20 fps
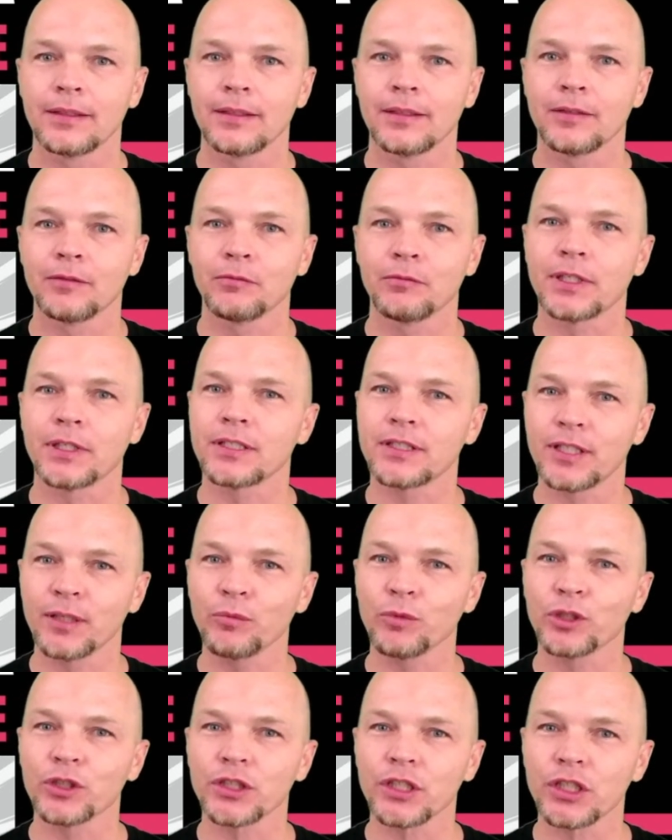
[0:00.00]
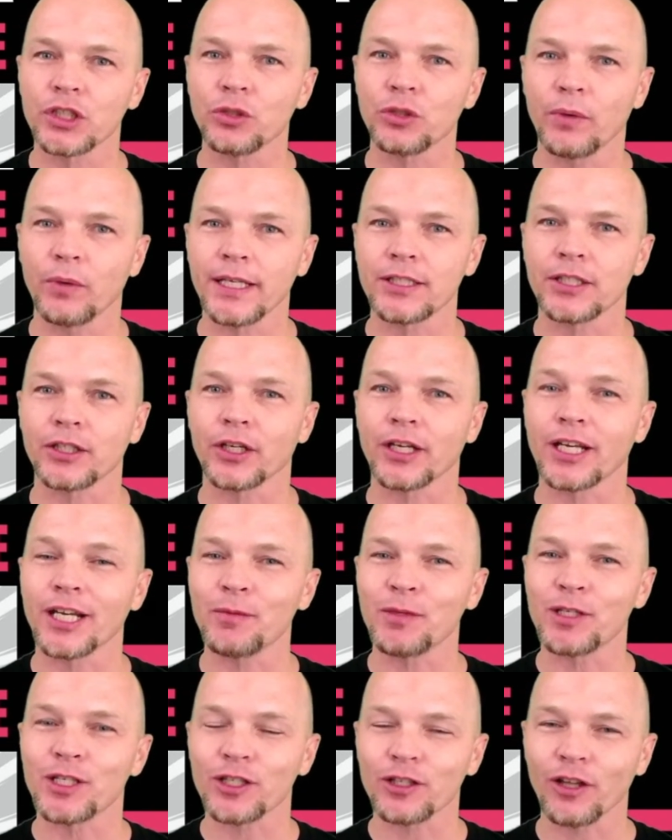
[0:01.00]
But a similar situation. They're going to
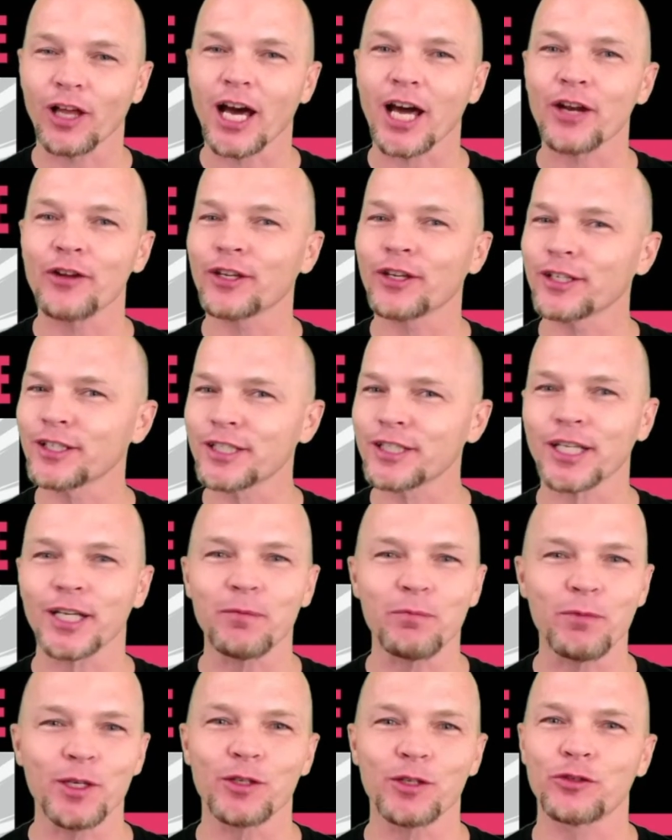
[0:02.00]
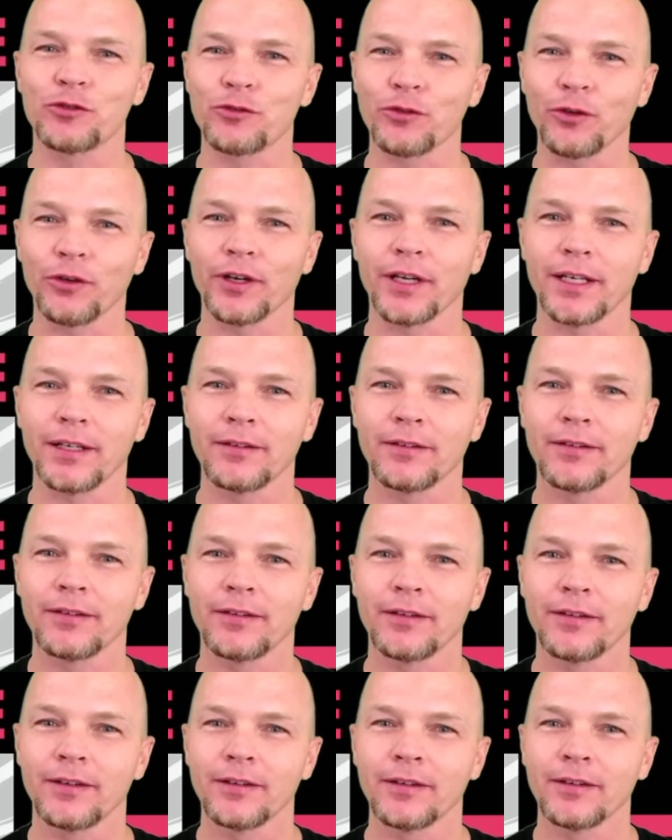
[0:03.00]
be slaughtered. They're just going to be destroyed.
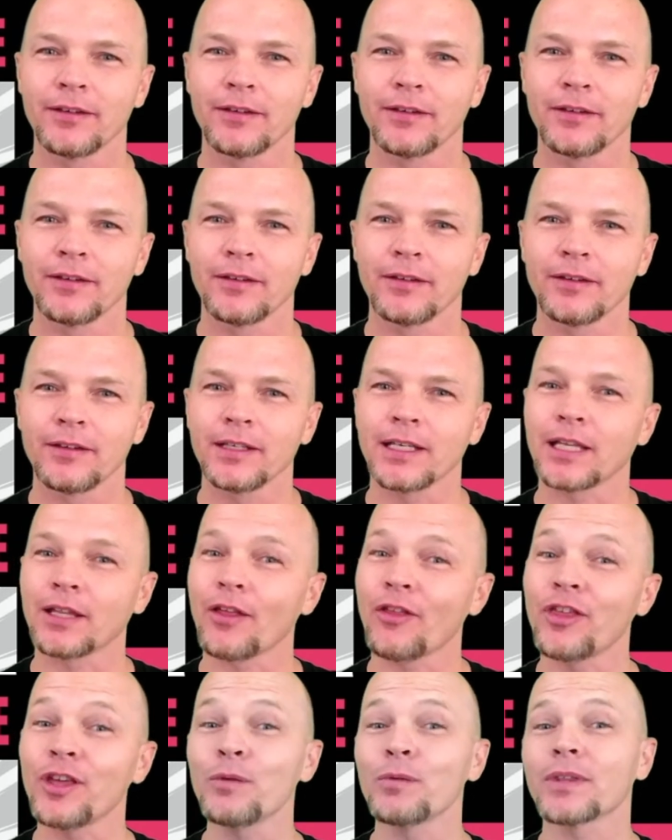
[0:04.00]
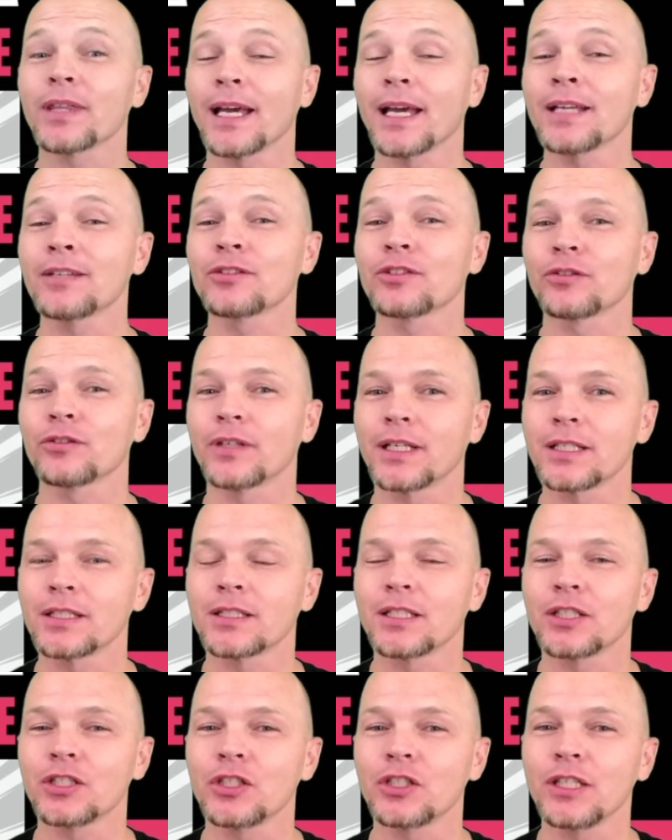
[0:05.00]
Now, the thing with Esther is
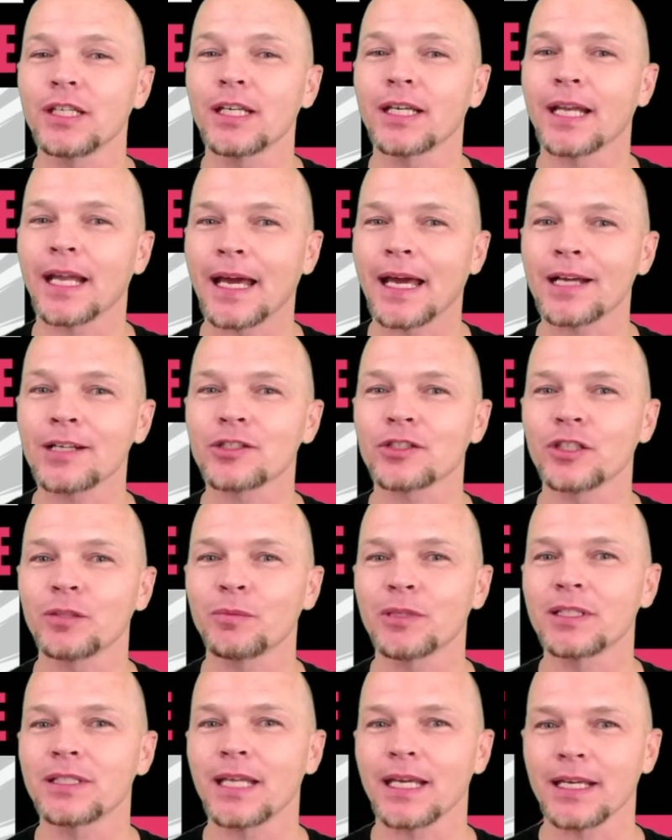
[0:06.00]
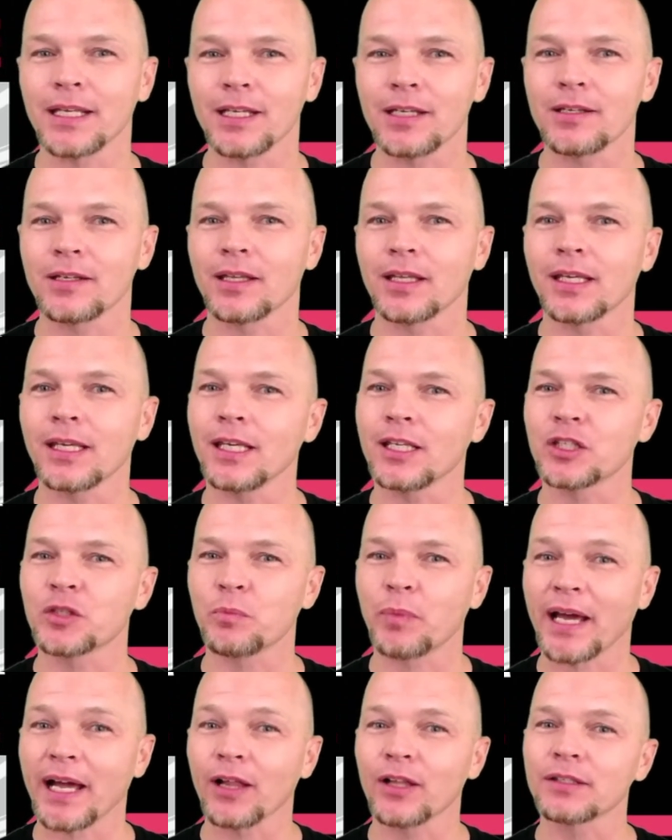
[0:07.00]
that she had actually been taken into the king's
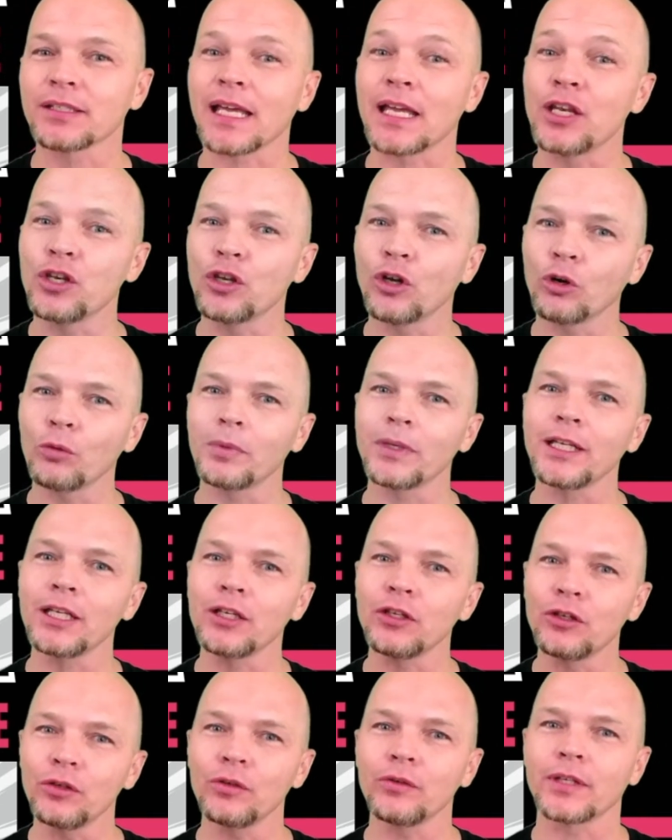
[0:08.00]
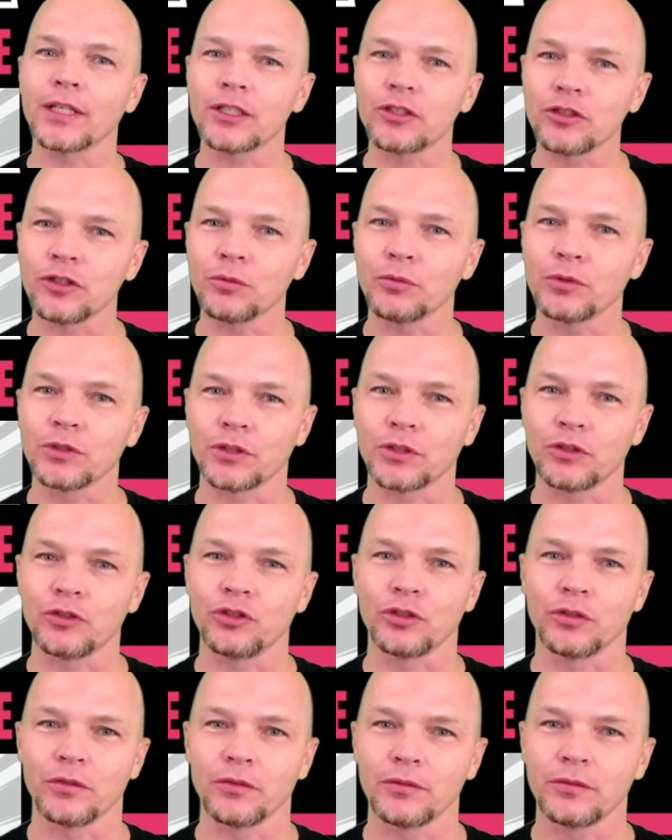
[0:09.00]
palace, and nobody knew that she was a
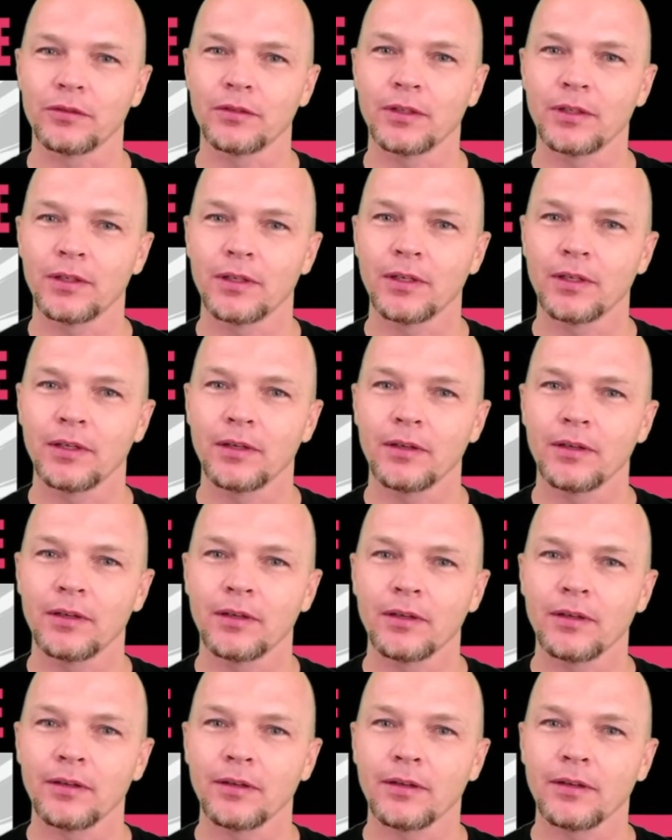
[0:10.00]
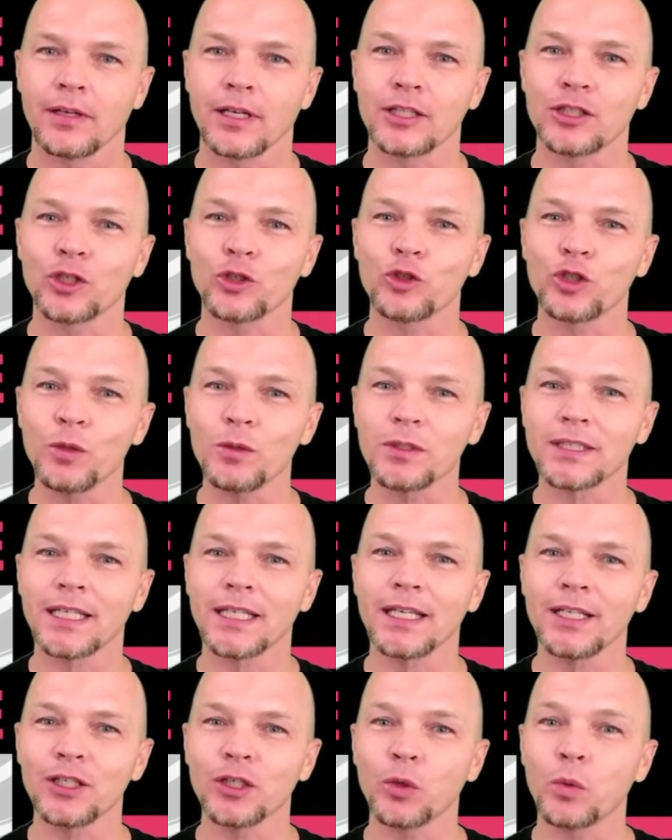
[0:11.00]
Jew. And so she was
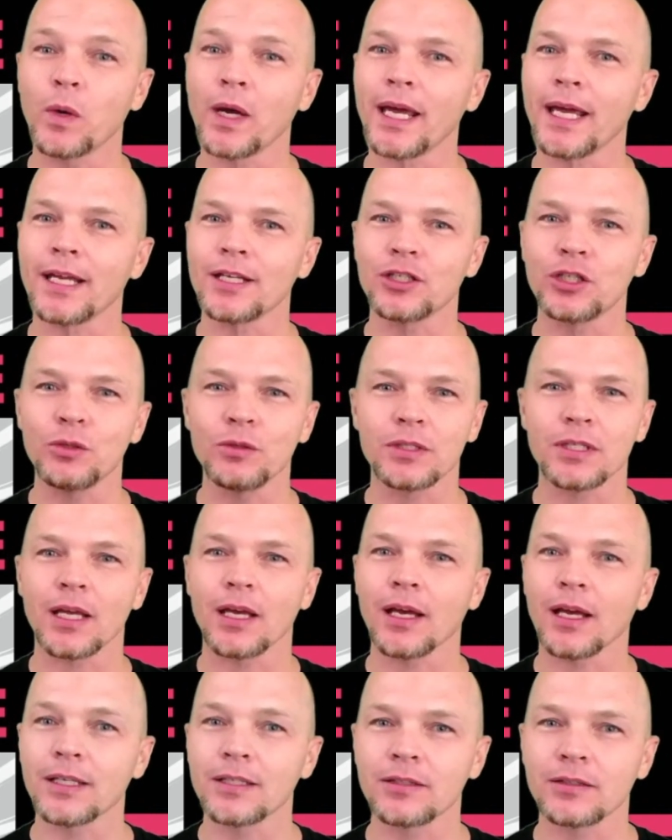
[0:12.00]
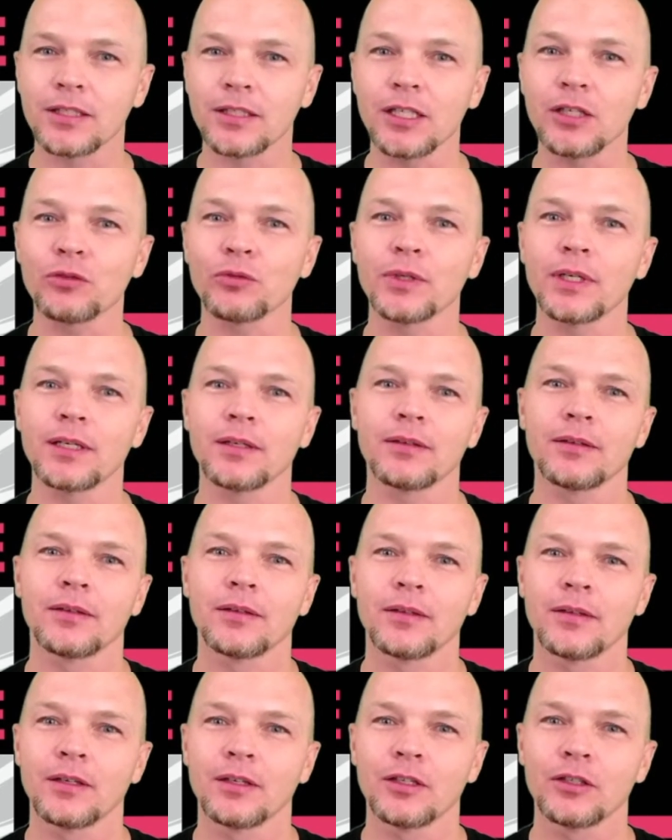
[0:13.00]
hidden away. She was a secret
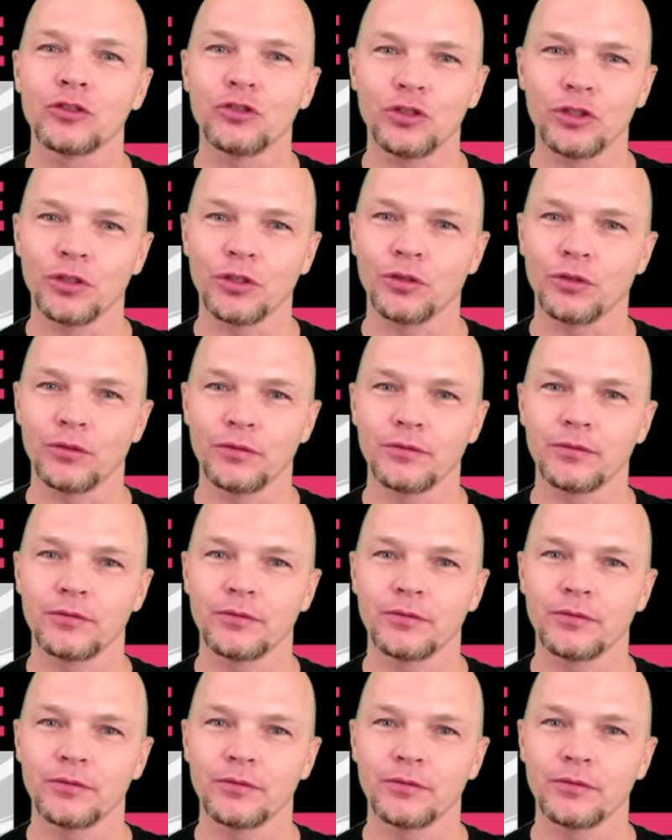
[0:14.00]
Jew.